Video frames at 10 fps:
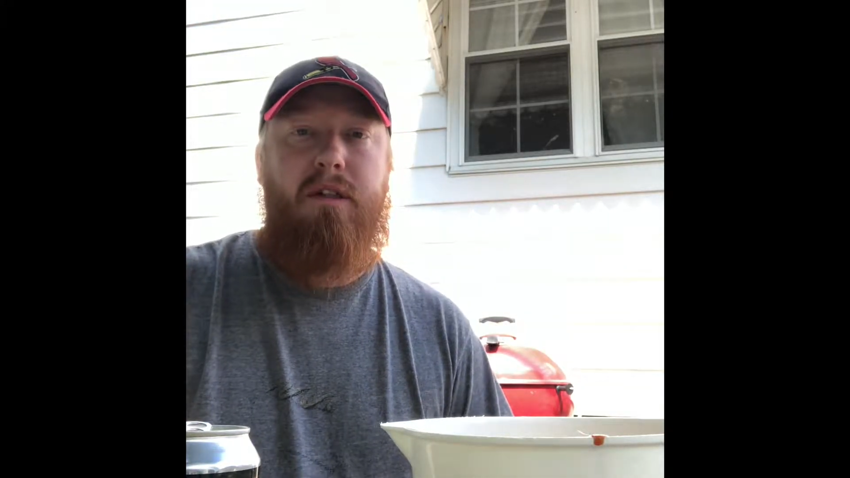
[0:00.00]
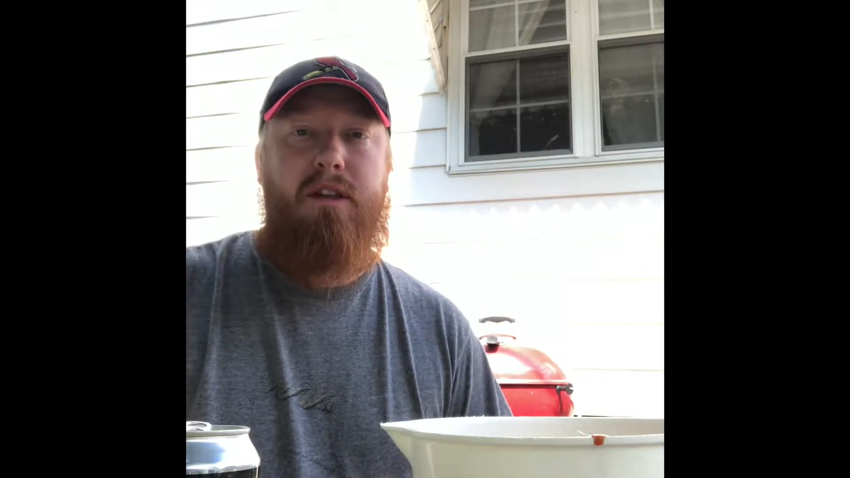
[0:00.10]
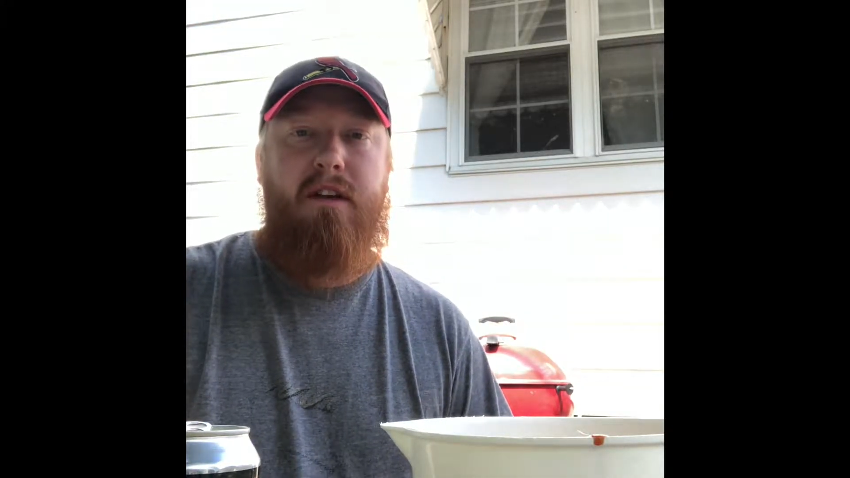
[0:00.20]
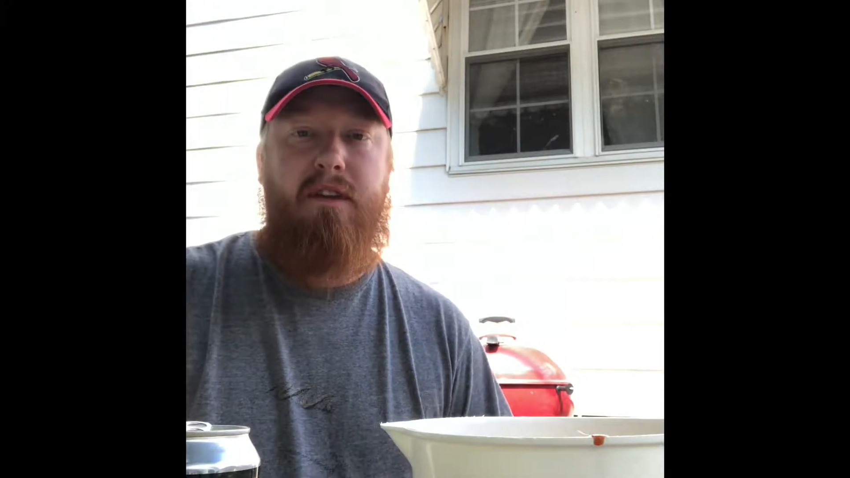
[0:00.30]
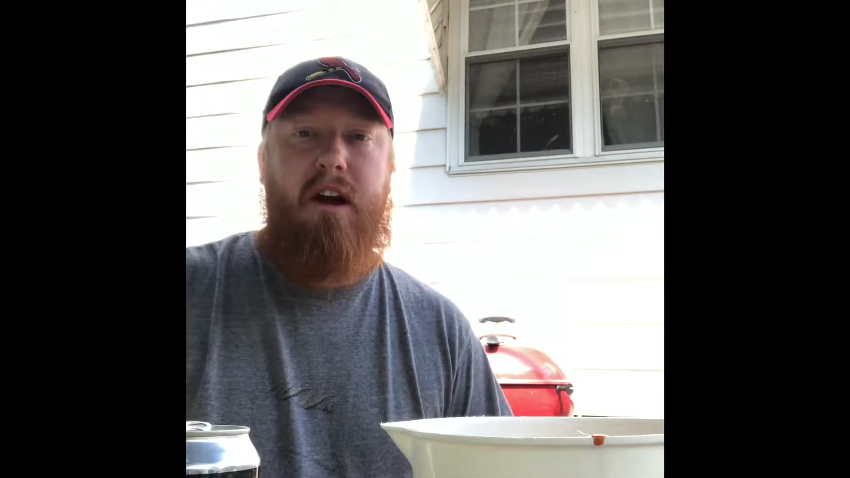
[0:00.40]

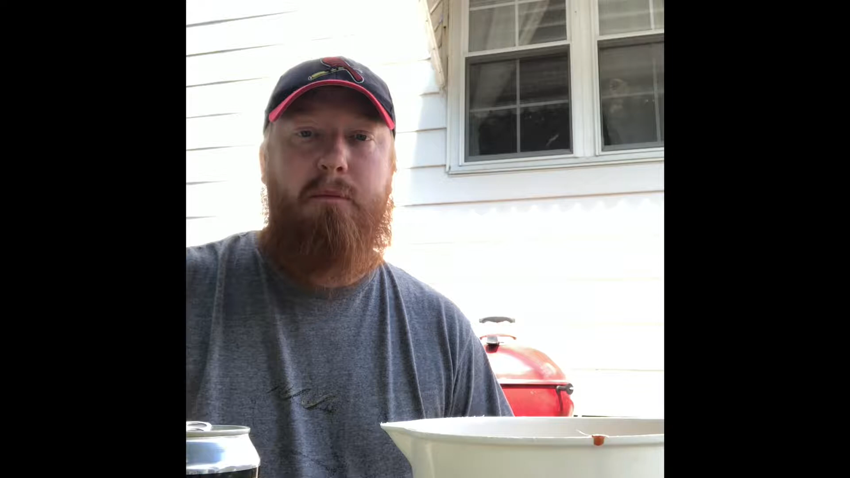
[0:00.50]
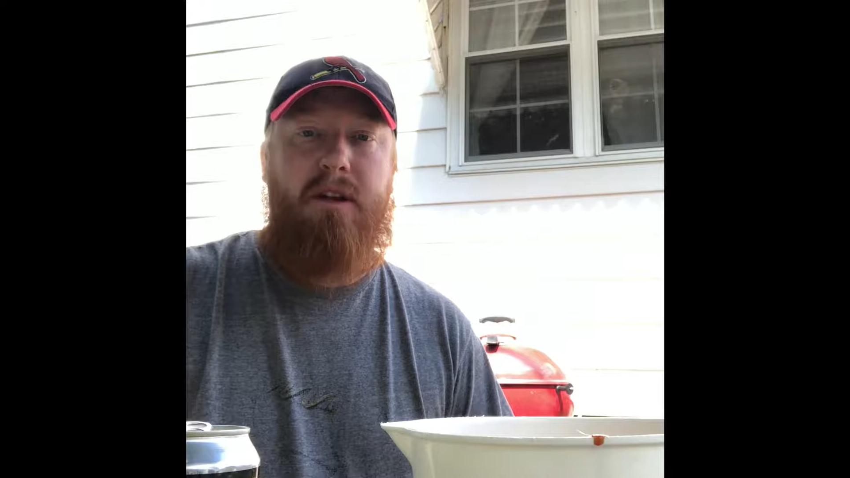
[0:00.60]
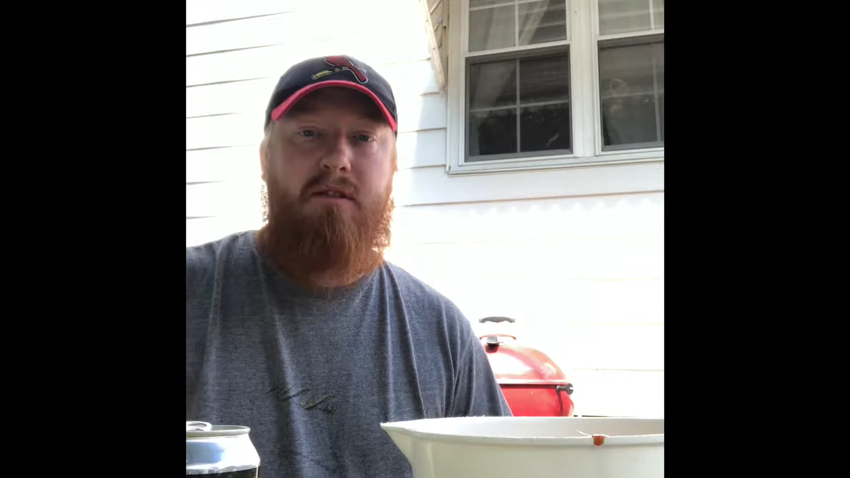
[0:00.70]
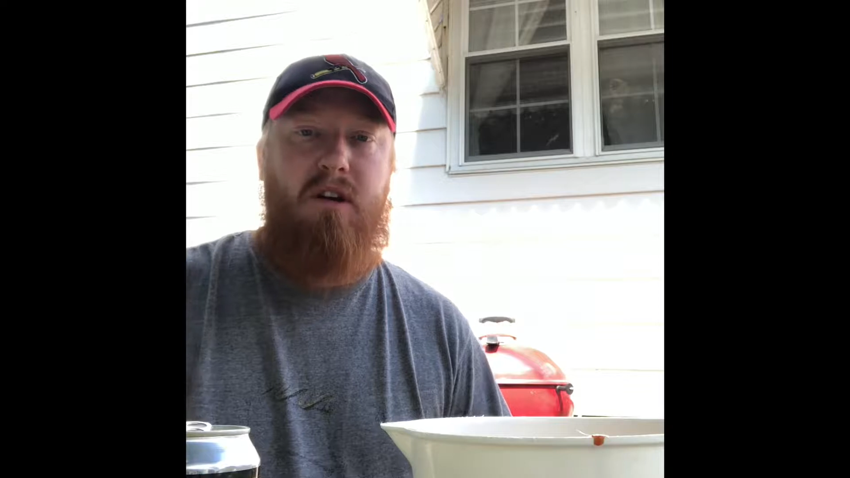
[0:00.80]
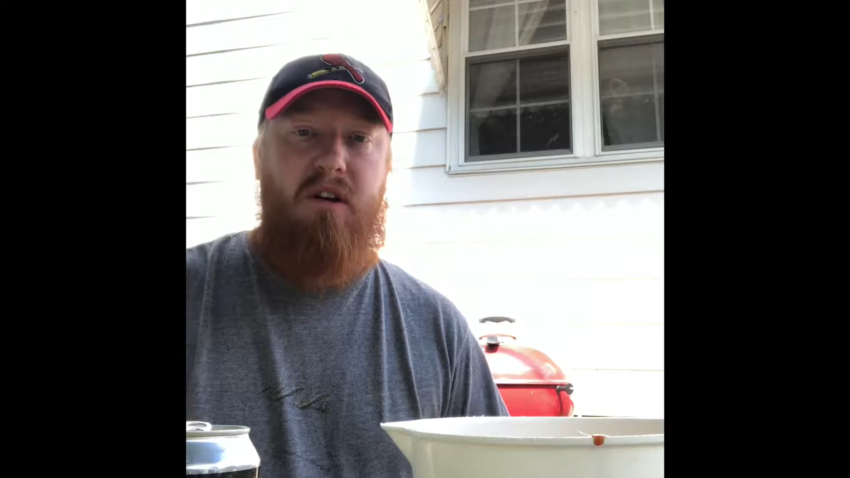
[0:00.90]
They've now
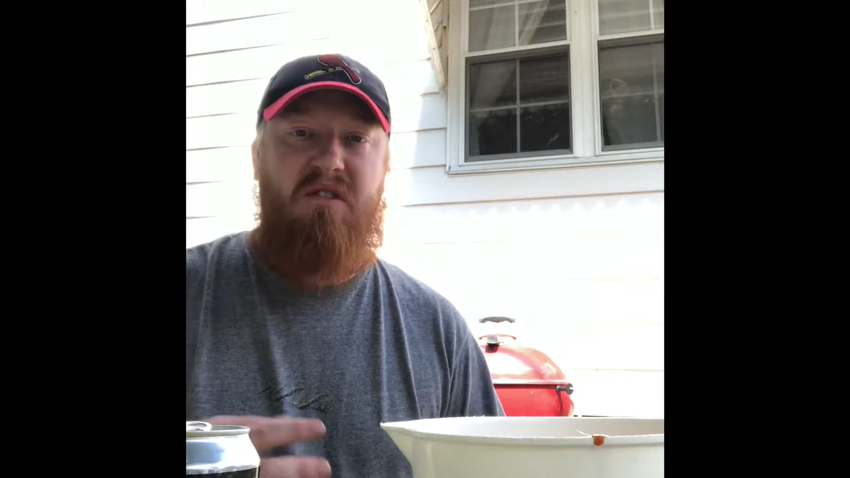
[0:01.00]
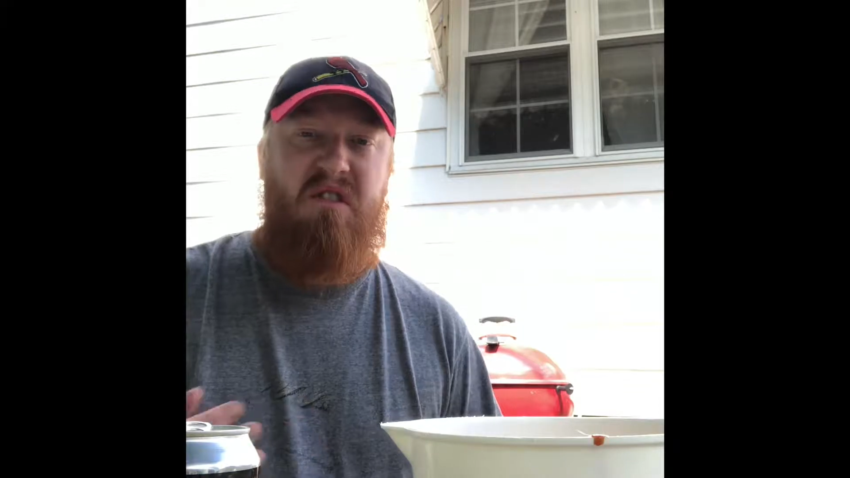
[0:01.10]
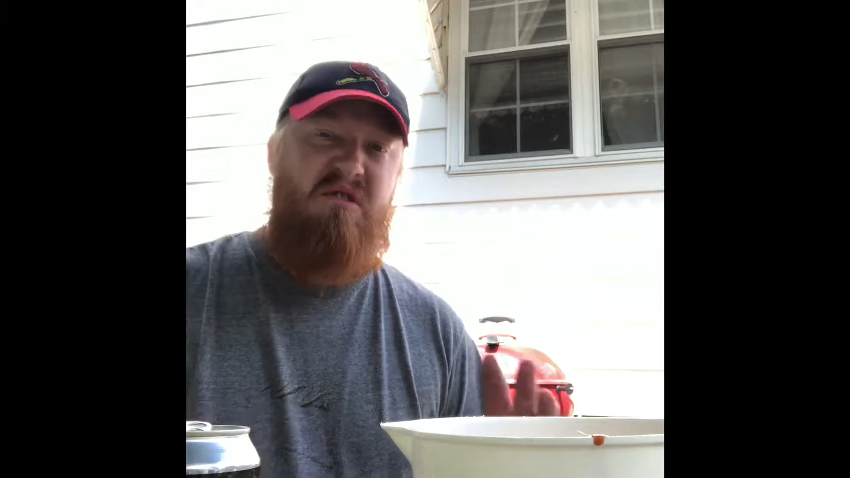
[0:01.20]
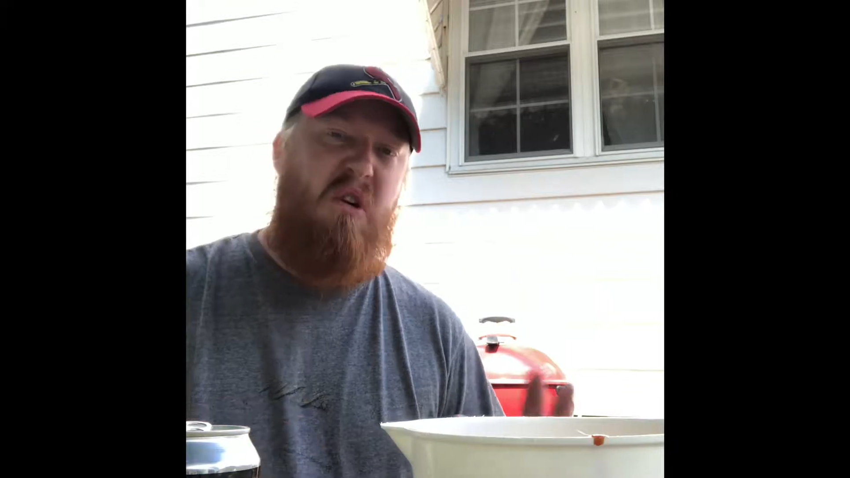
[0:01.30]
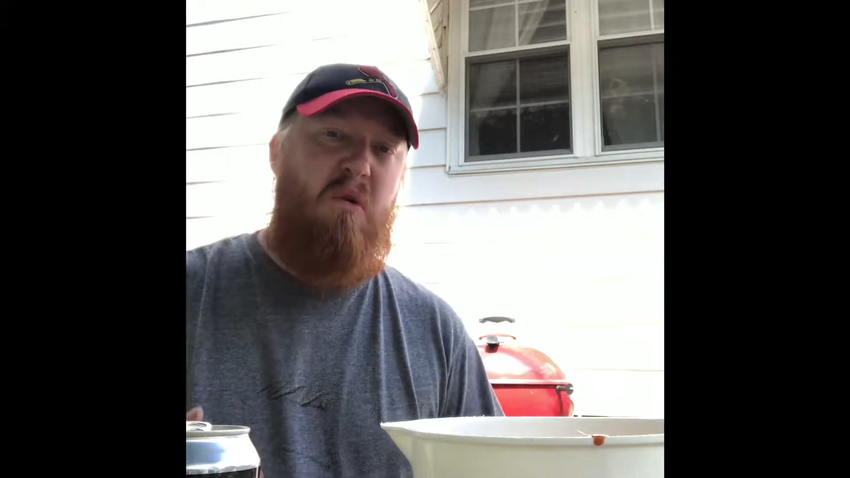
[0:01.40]
been on
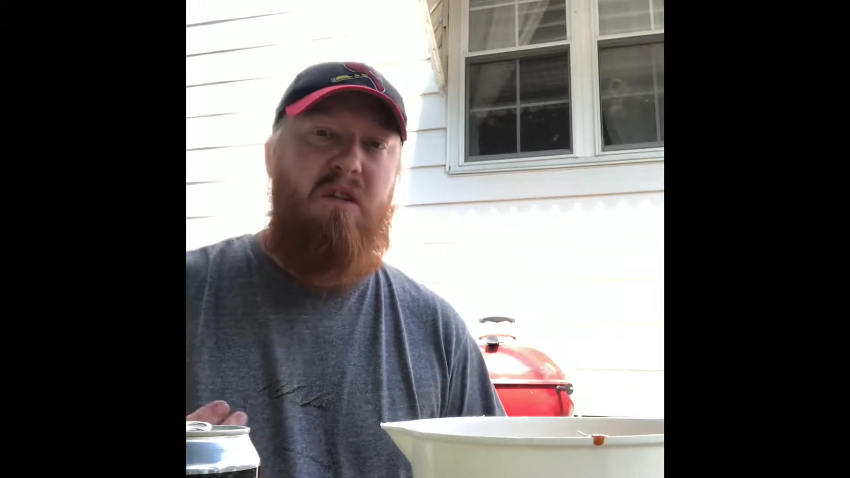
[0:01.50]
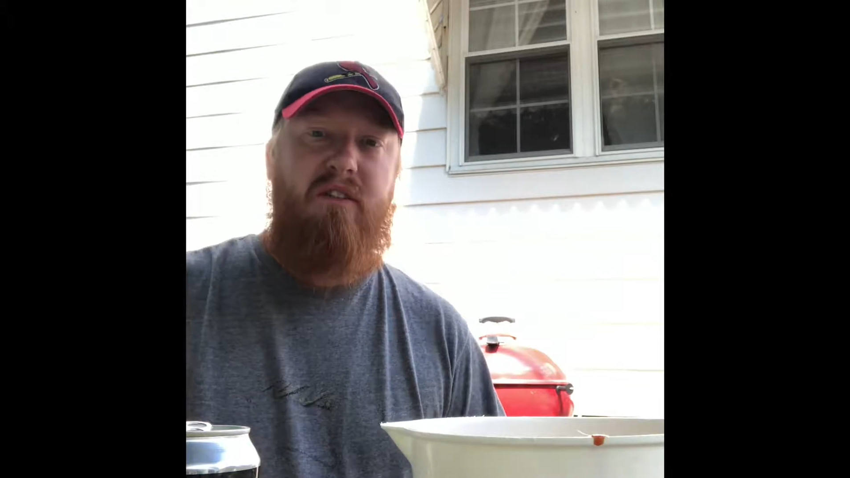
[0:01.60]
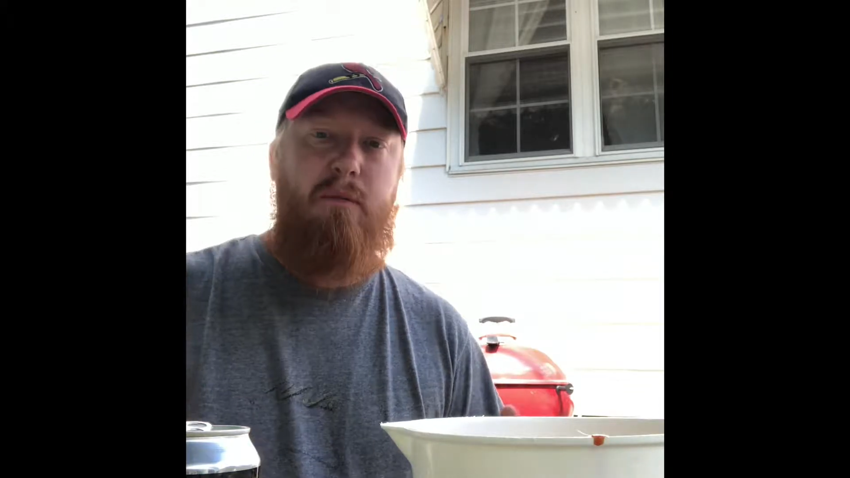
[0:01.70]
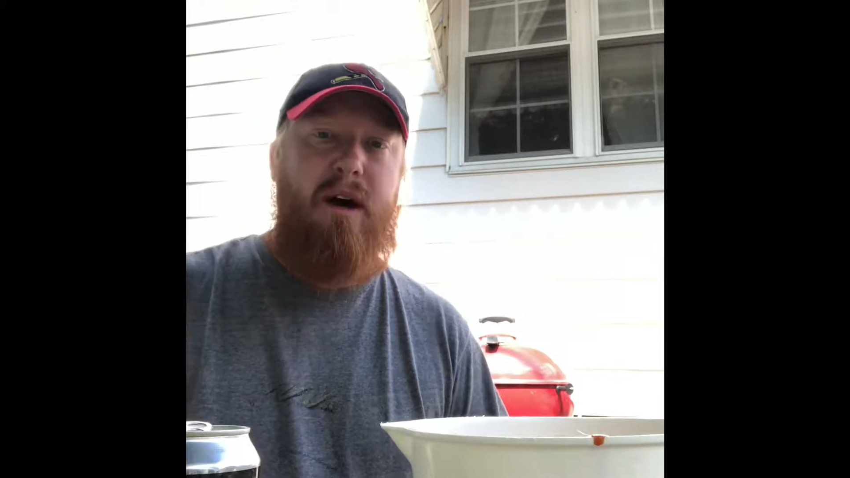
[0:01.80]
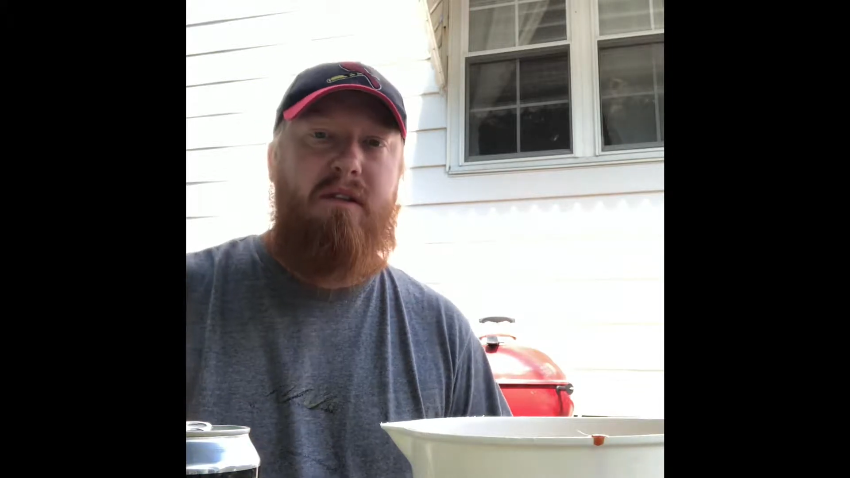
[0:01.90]
a total
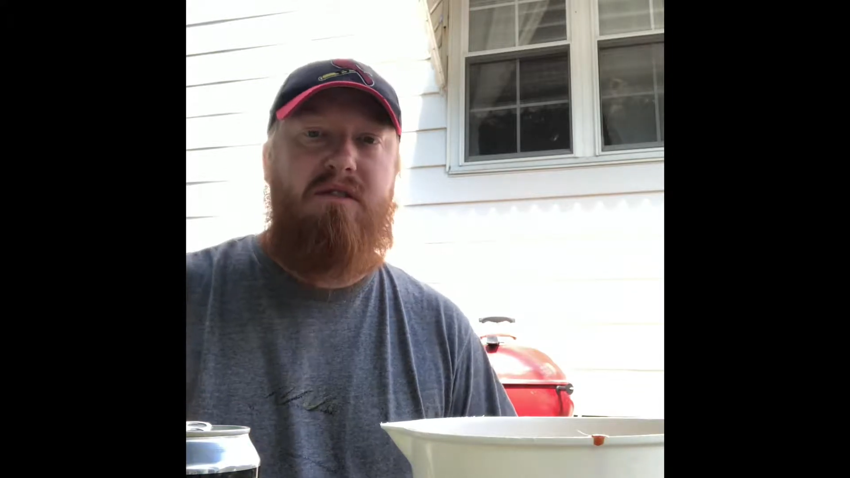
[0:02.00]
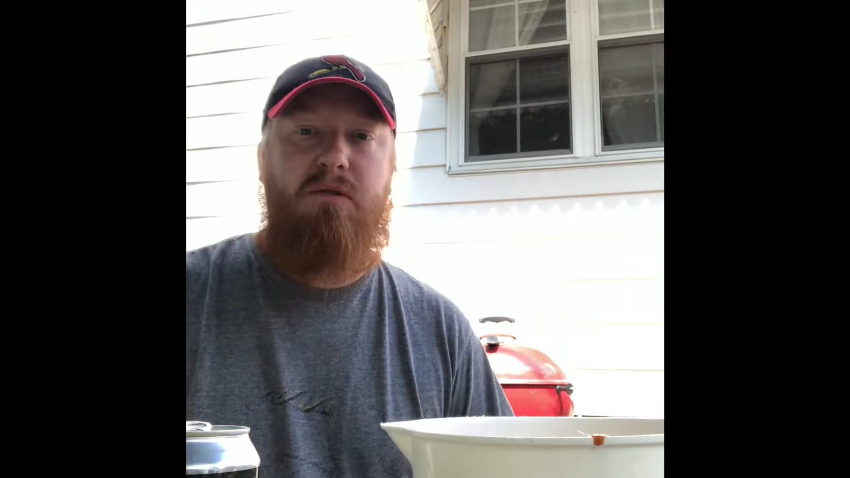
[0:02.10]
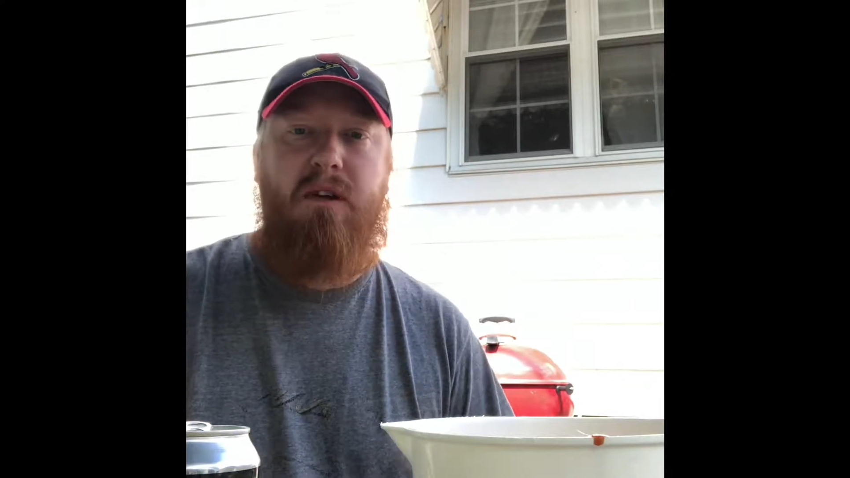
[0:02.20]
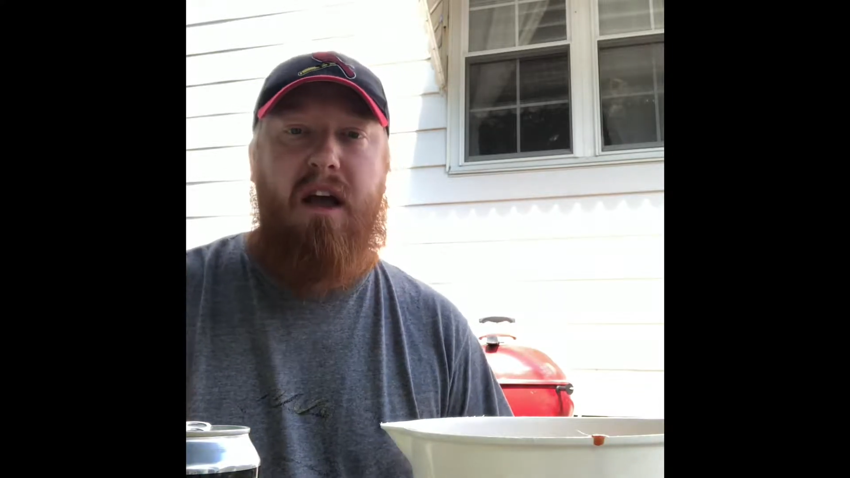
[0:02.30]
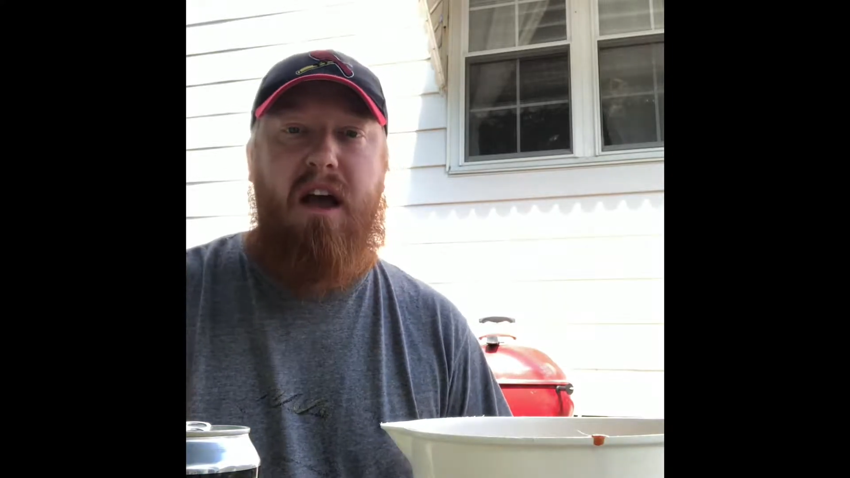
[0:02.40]
of about 2